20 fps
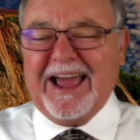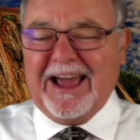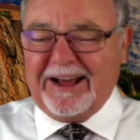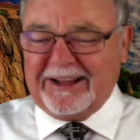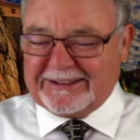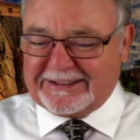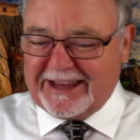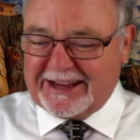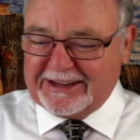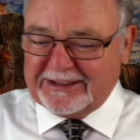
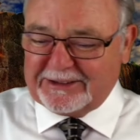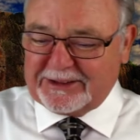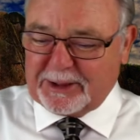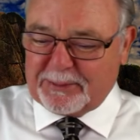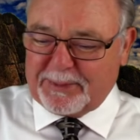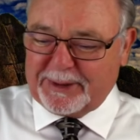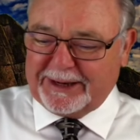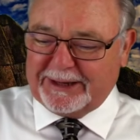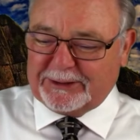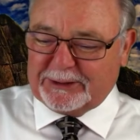I'll get into the
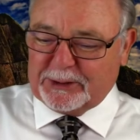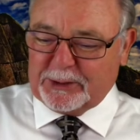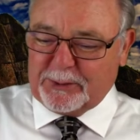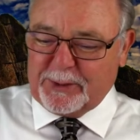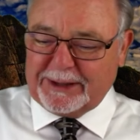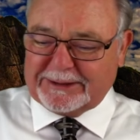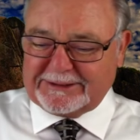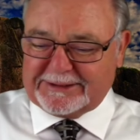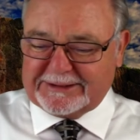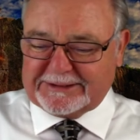many
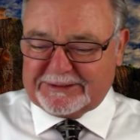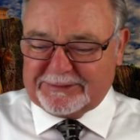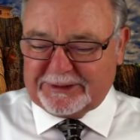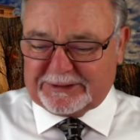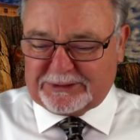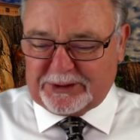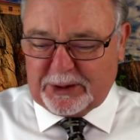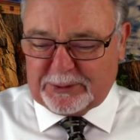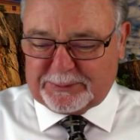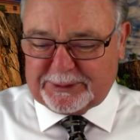nuances of
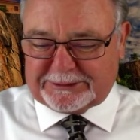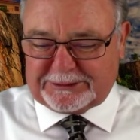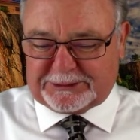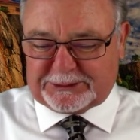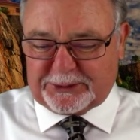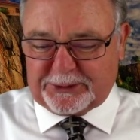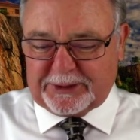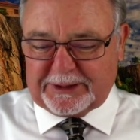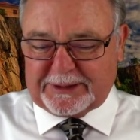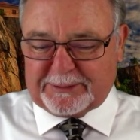atonement
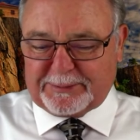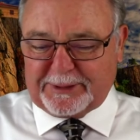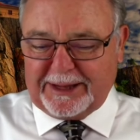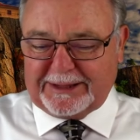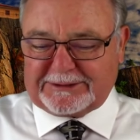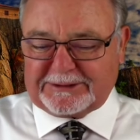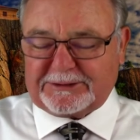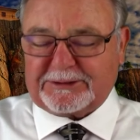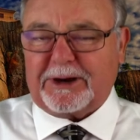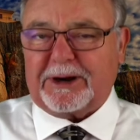shortly, but
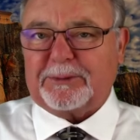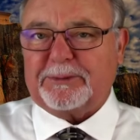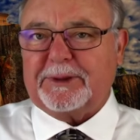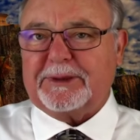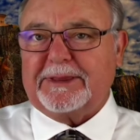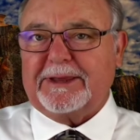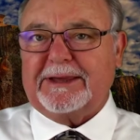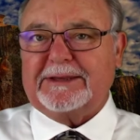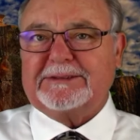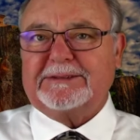let's start with
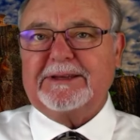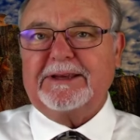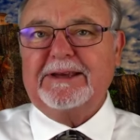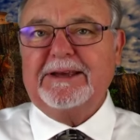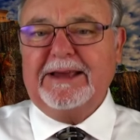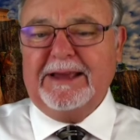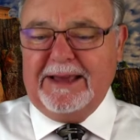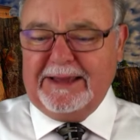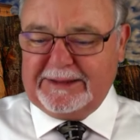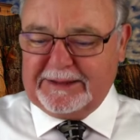this.
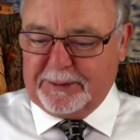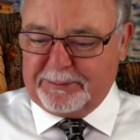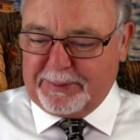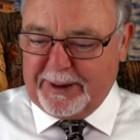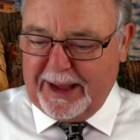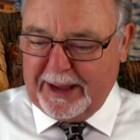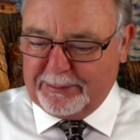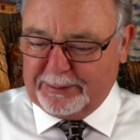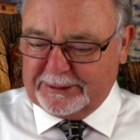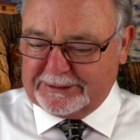The
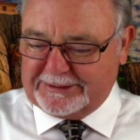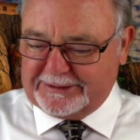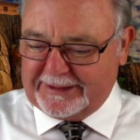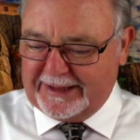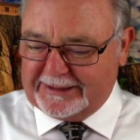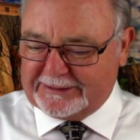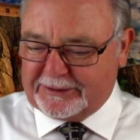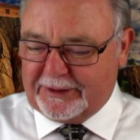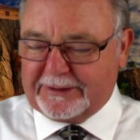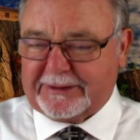Bible
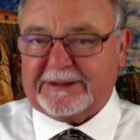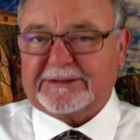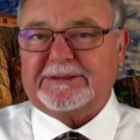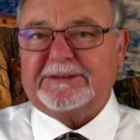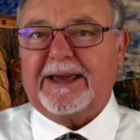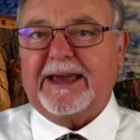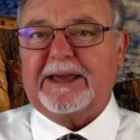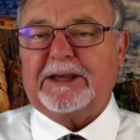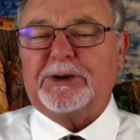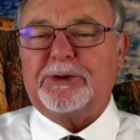says on this
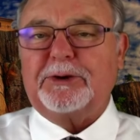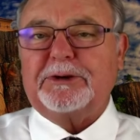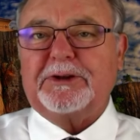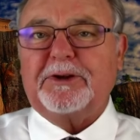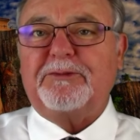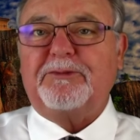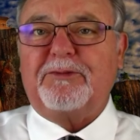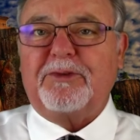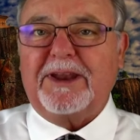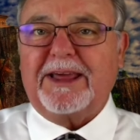day you are to
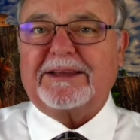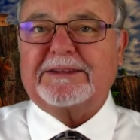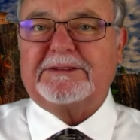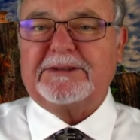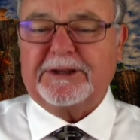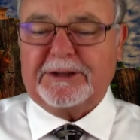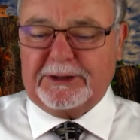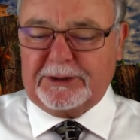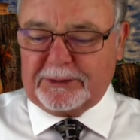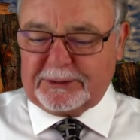
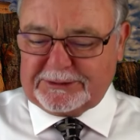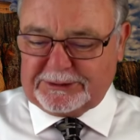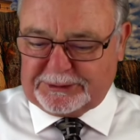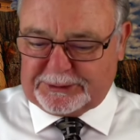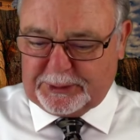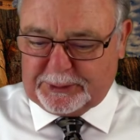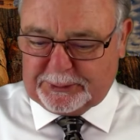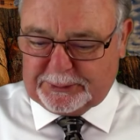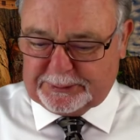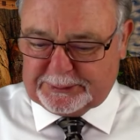afflict your
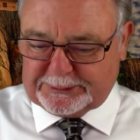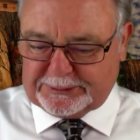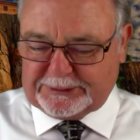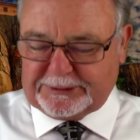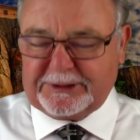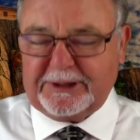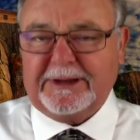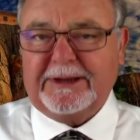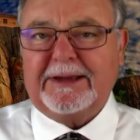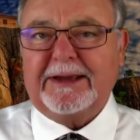
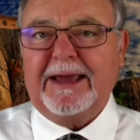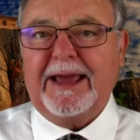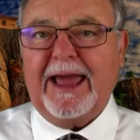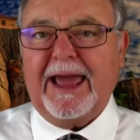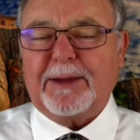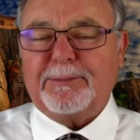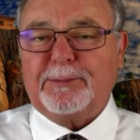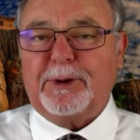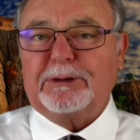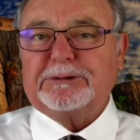souls.
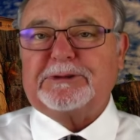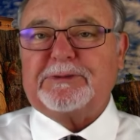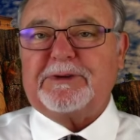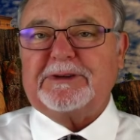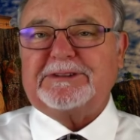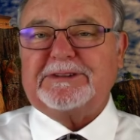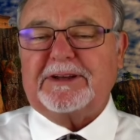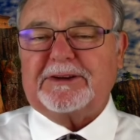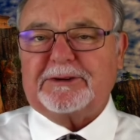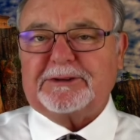And most of
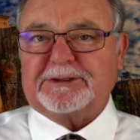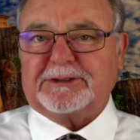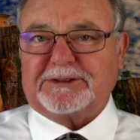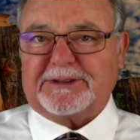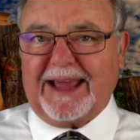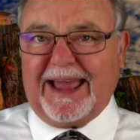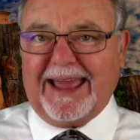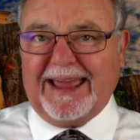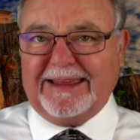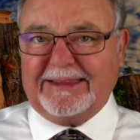us
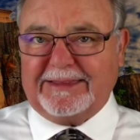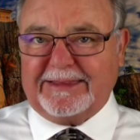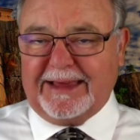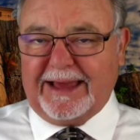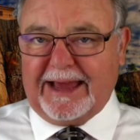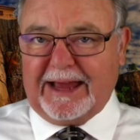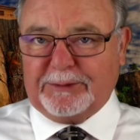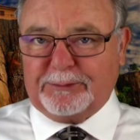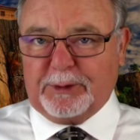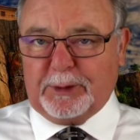understand
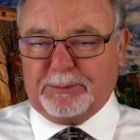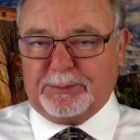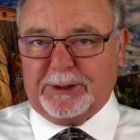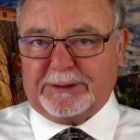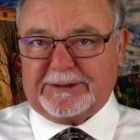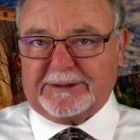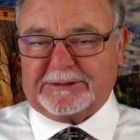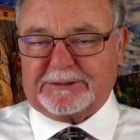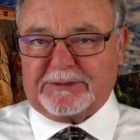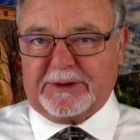that. We'll
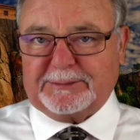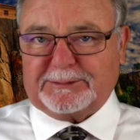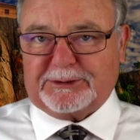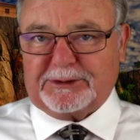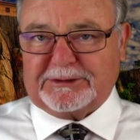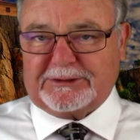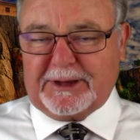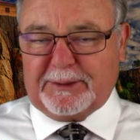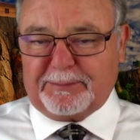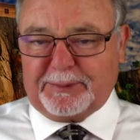put the
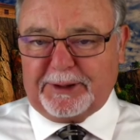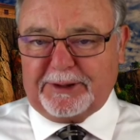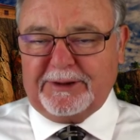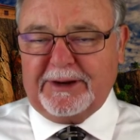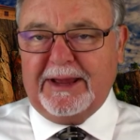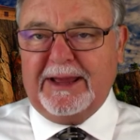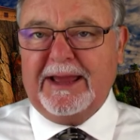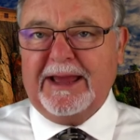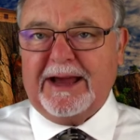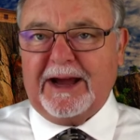scriptures up here.
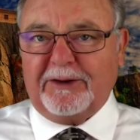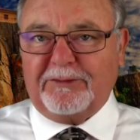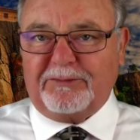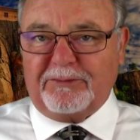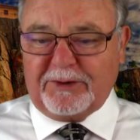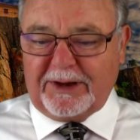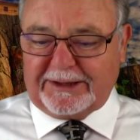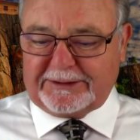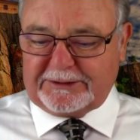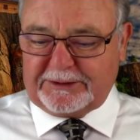
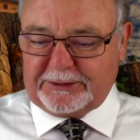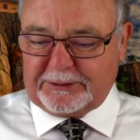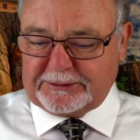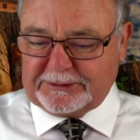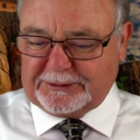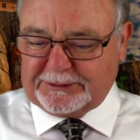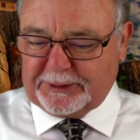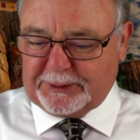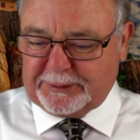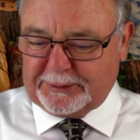Afflict your
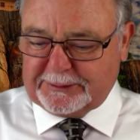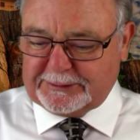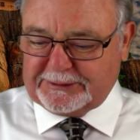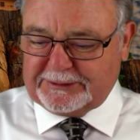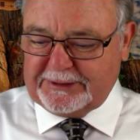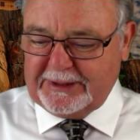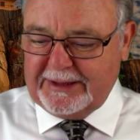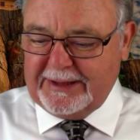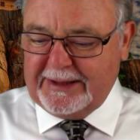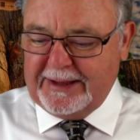
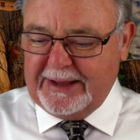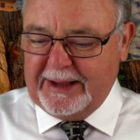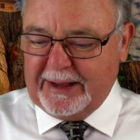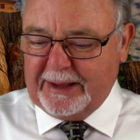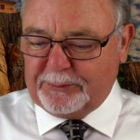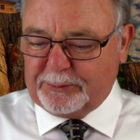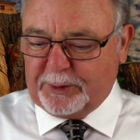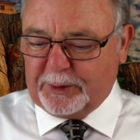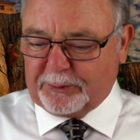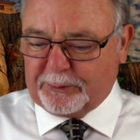souls.
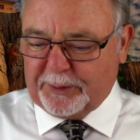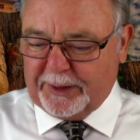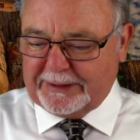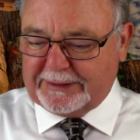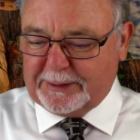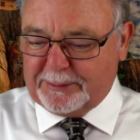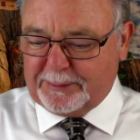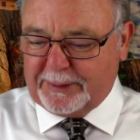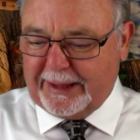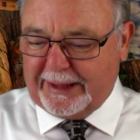And we'll read
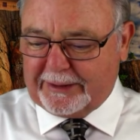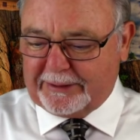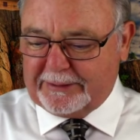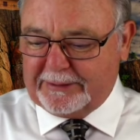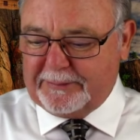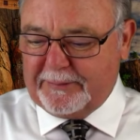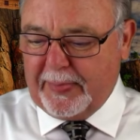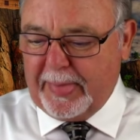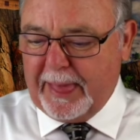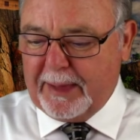them
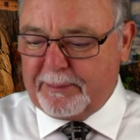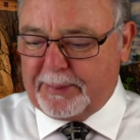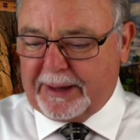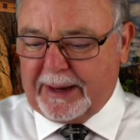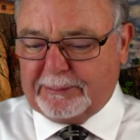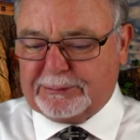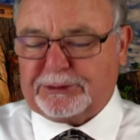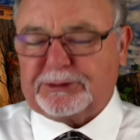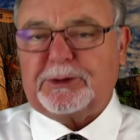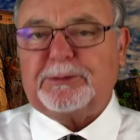later, but
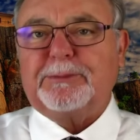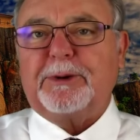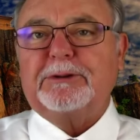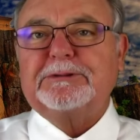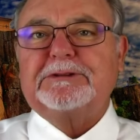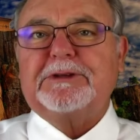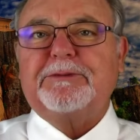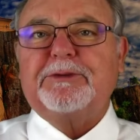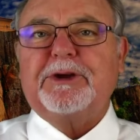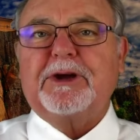I'm sure
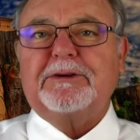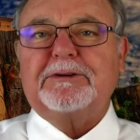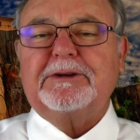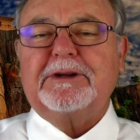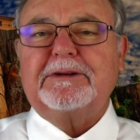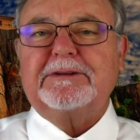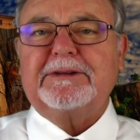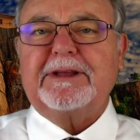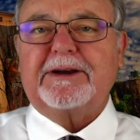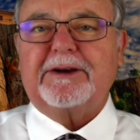most of you
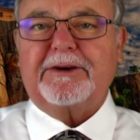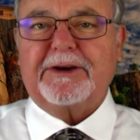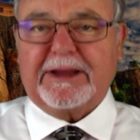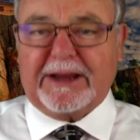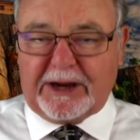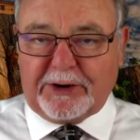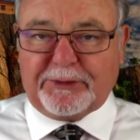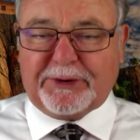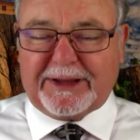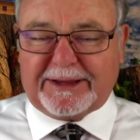that are
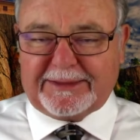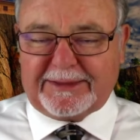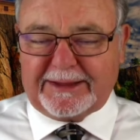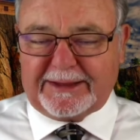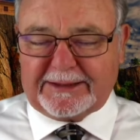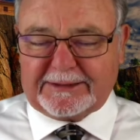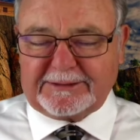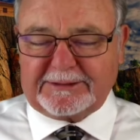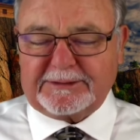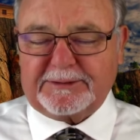hearing
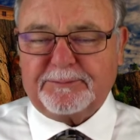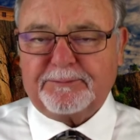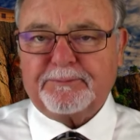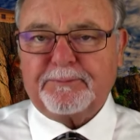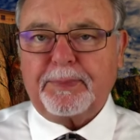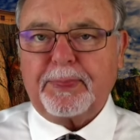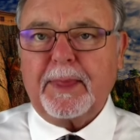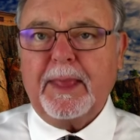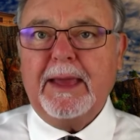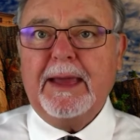this
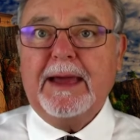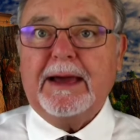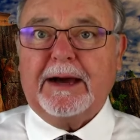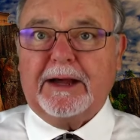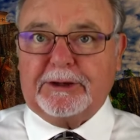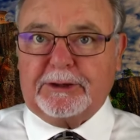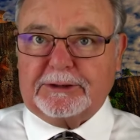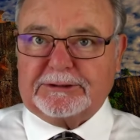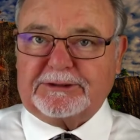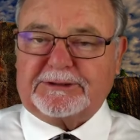
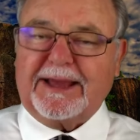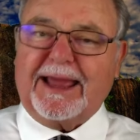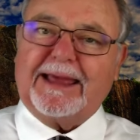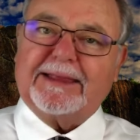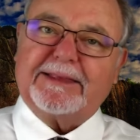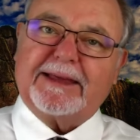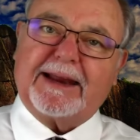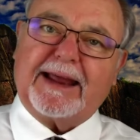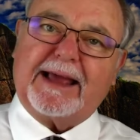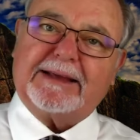
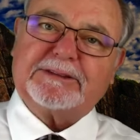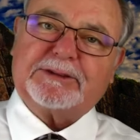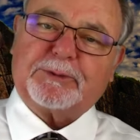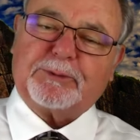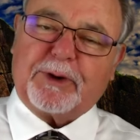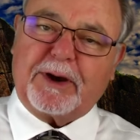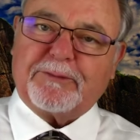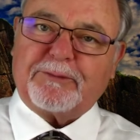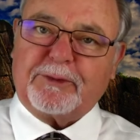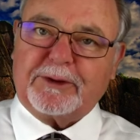understand that has a
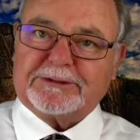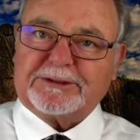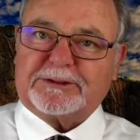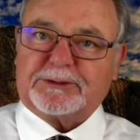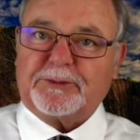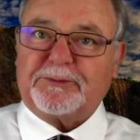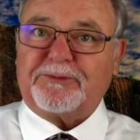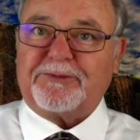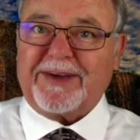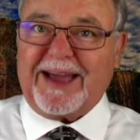reference
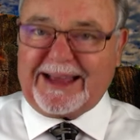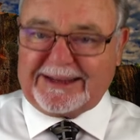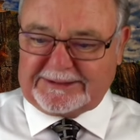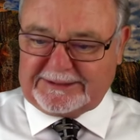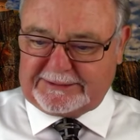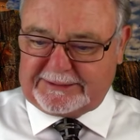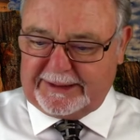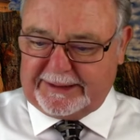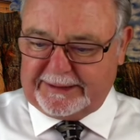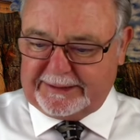to
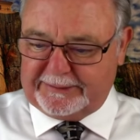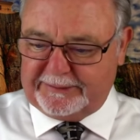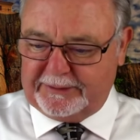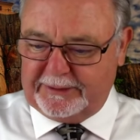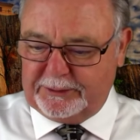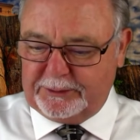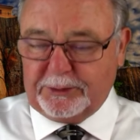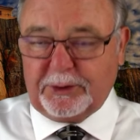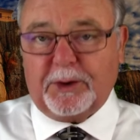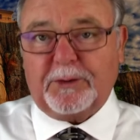fasting.
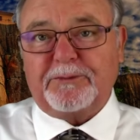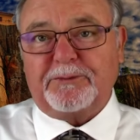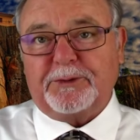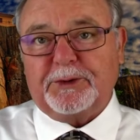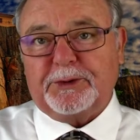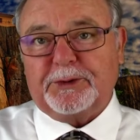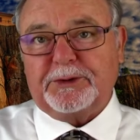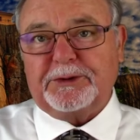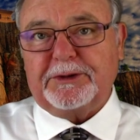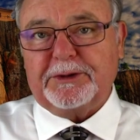No
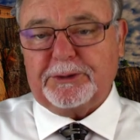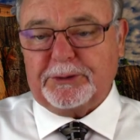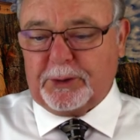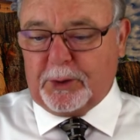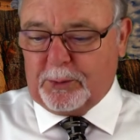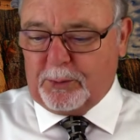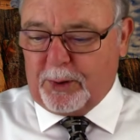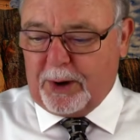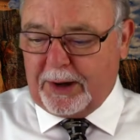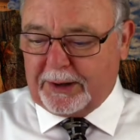food,
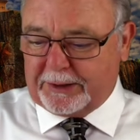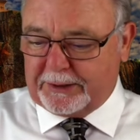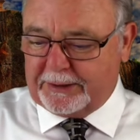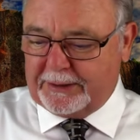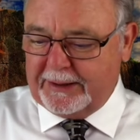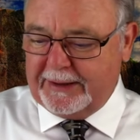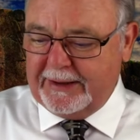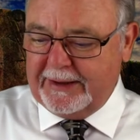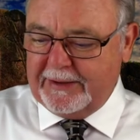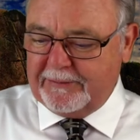no water
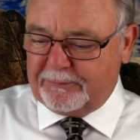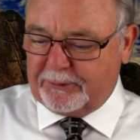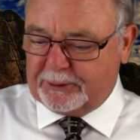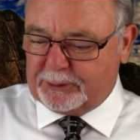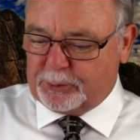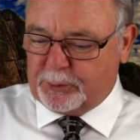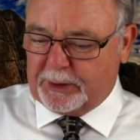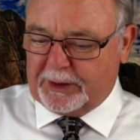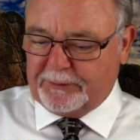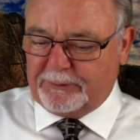for
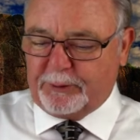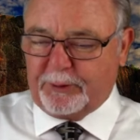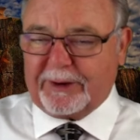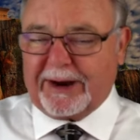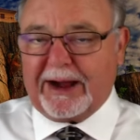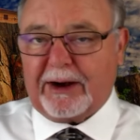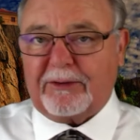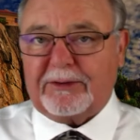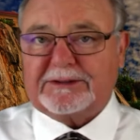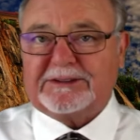24
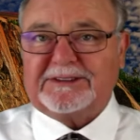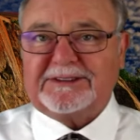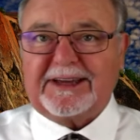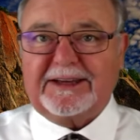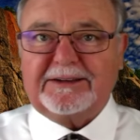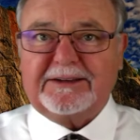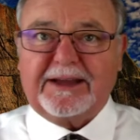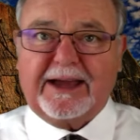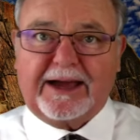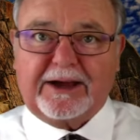hours,
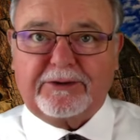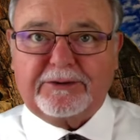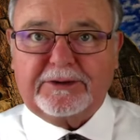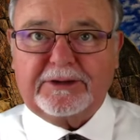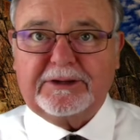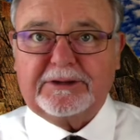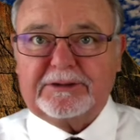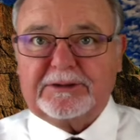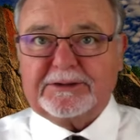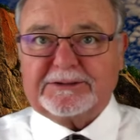sundown
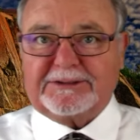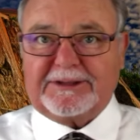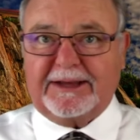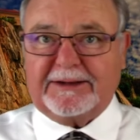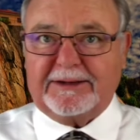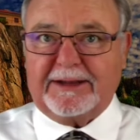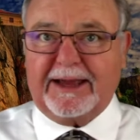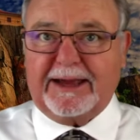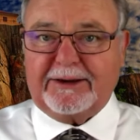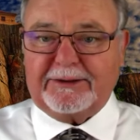to
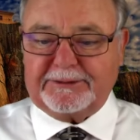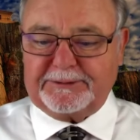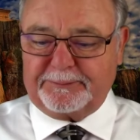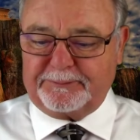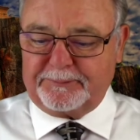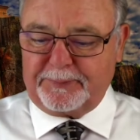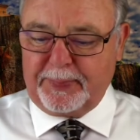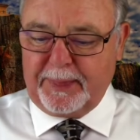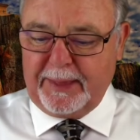sundown.